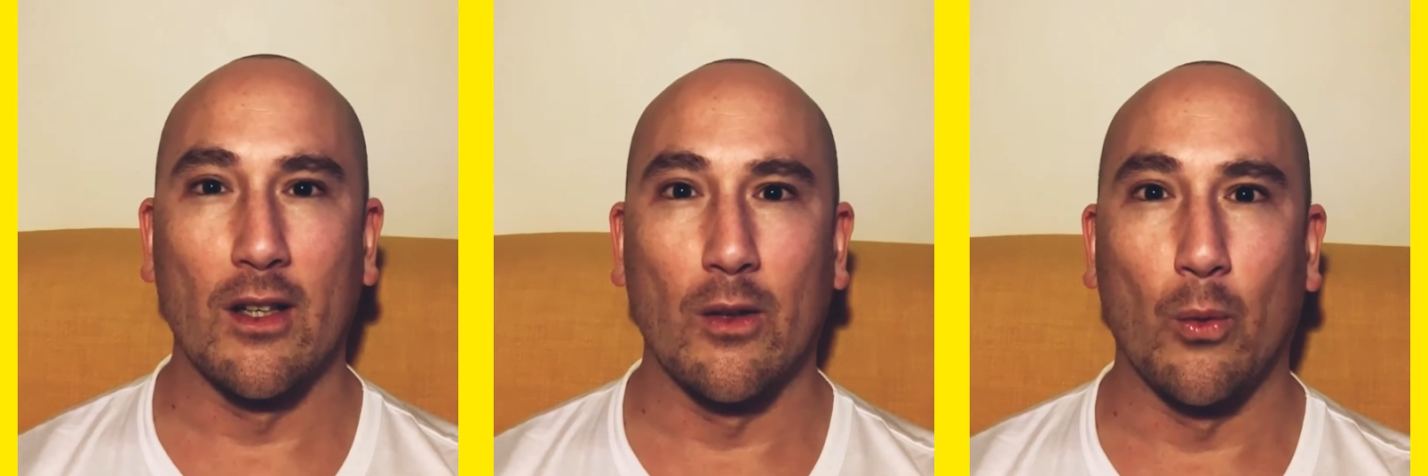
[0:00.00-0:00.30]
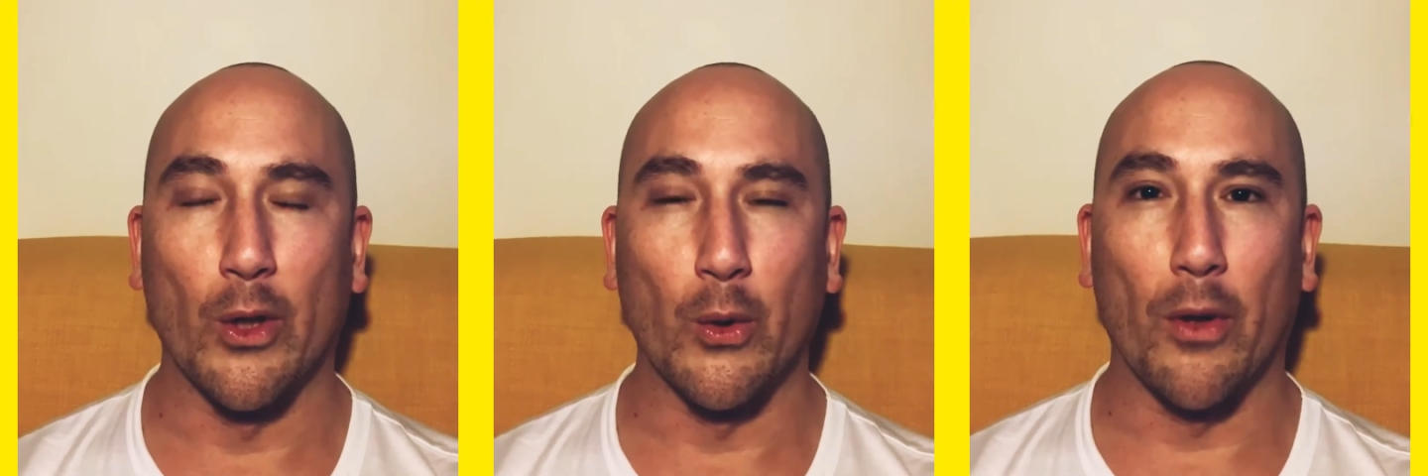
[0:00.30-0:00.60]
what
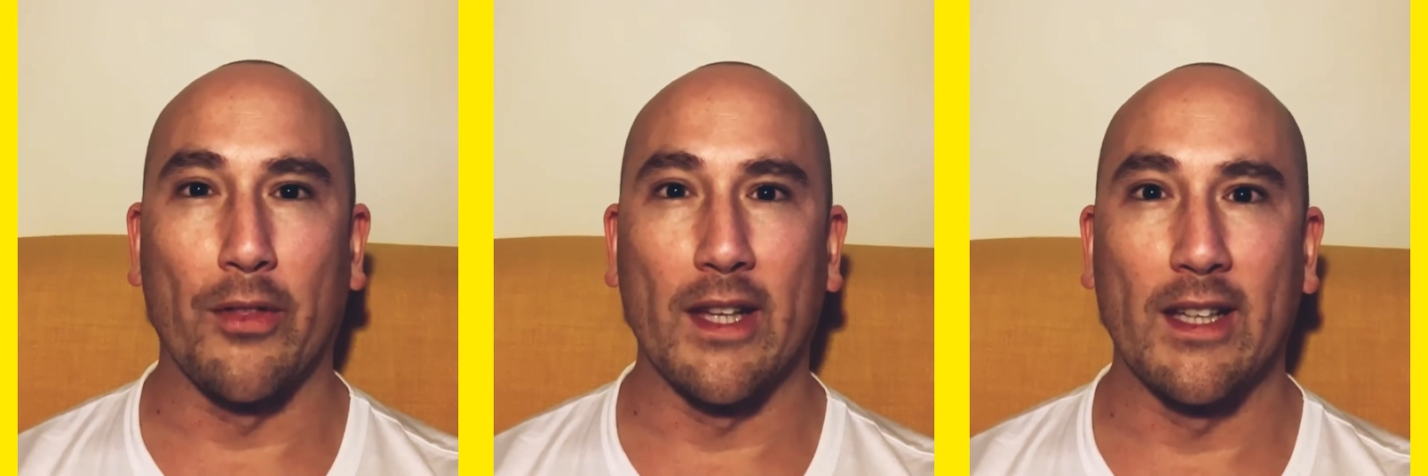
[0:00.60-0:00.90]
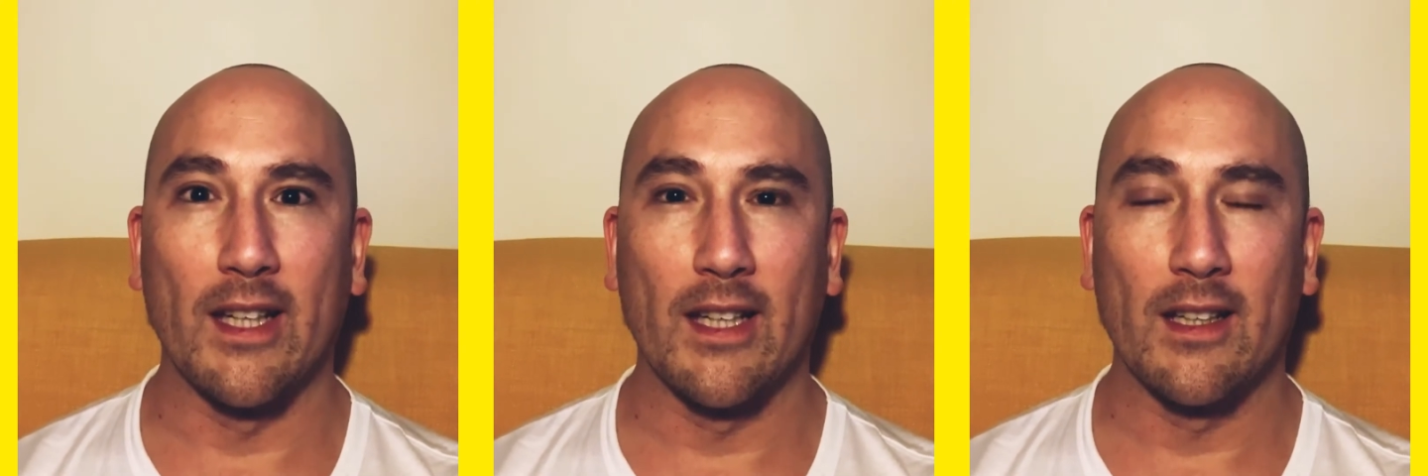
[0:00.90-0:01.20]
you're
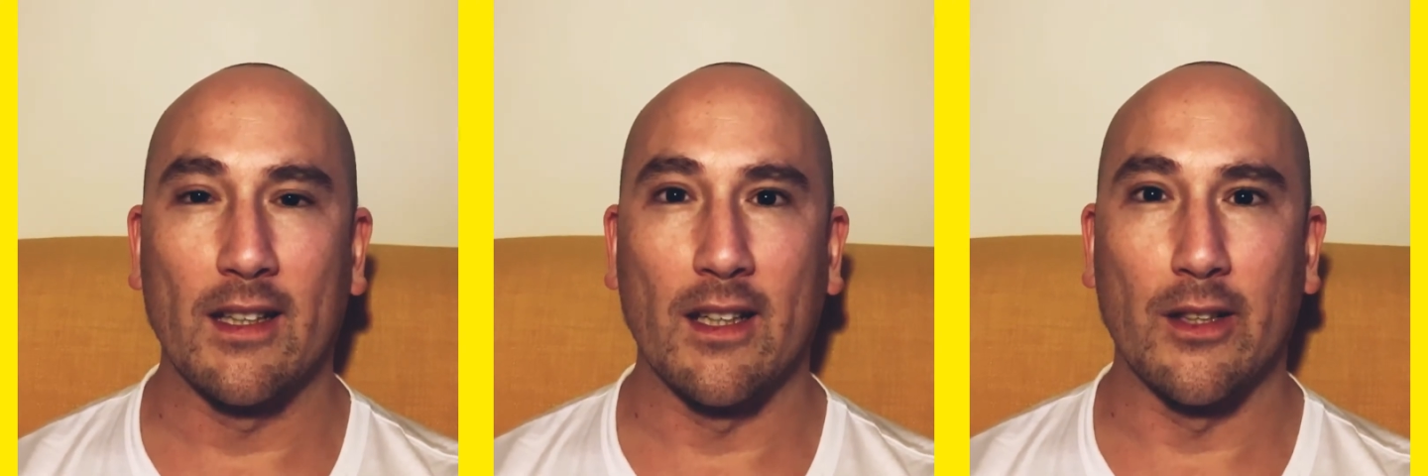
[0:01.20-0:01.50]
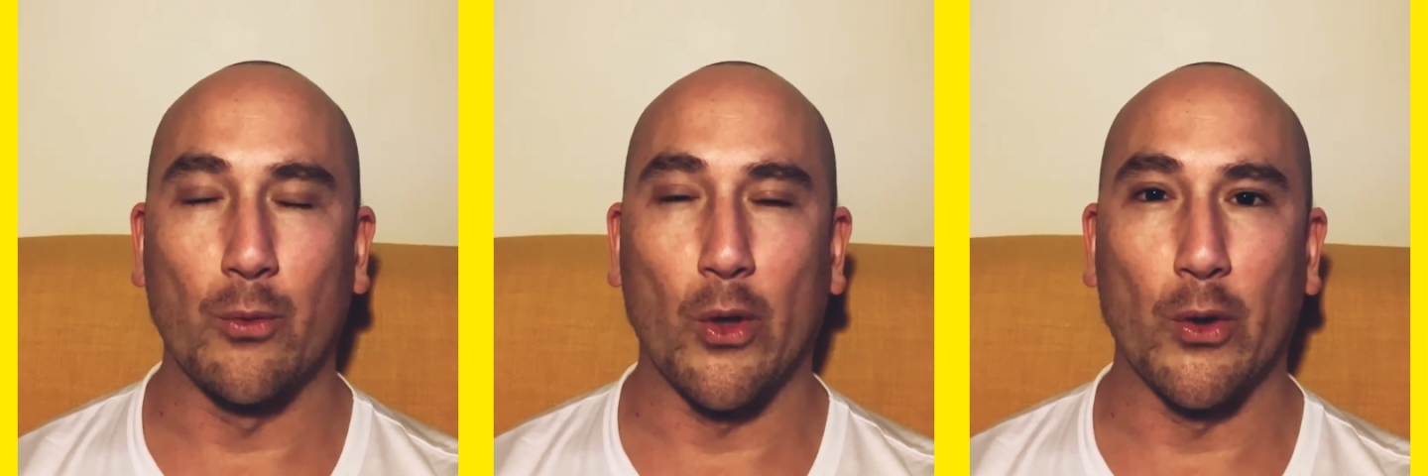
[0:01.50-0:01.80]
thinking and
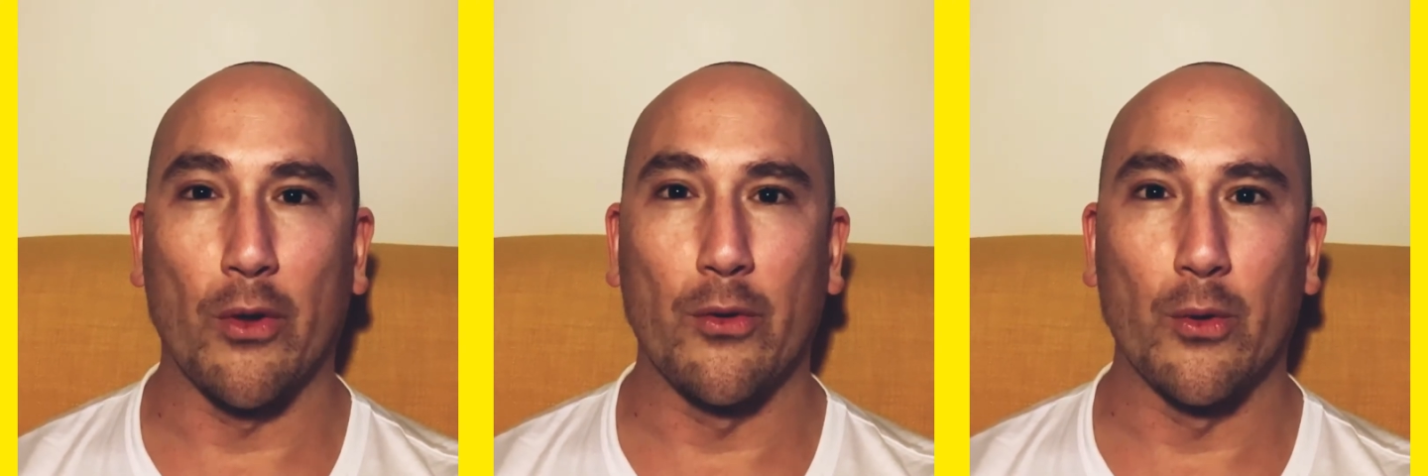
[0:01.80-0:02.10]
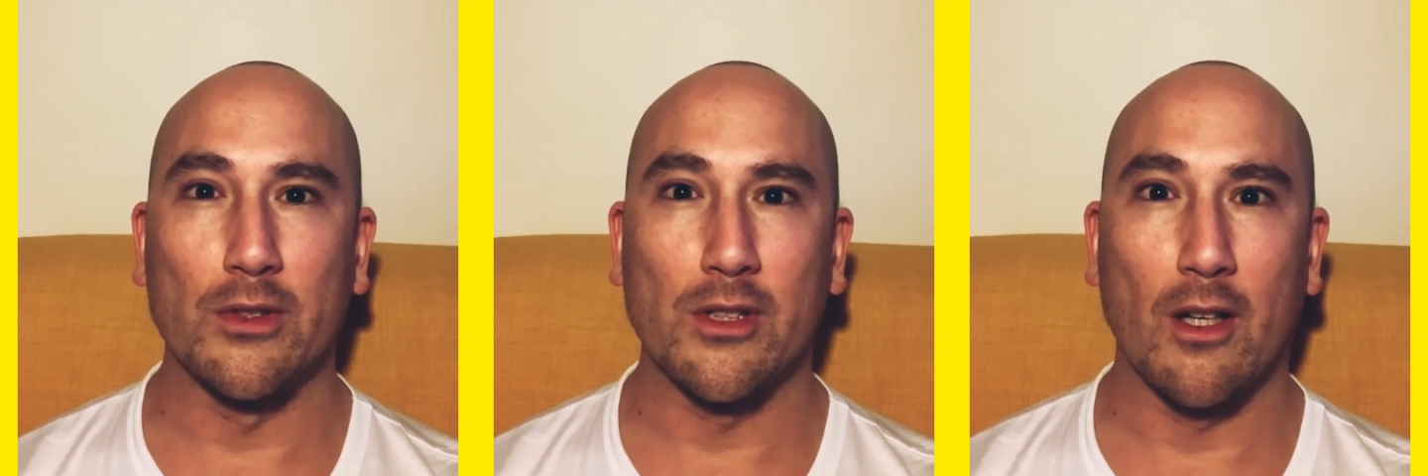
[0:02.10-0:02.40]
what your
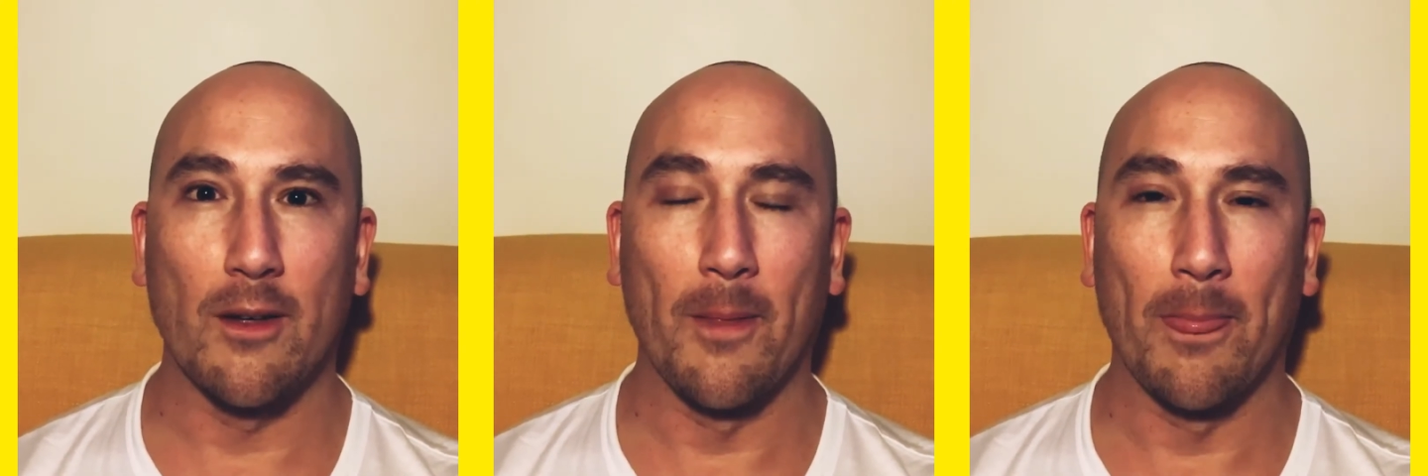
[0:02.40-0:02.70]
thoughts are.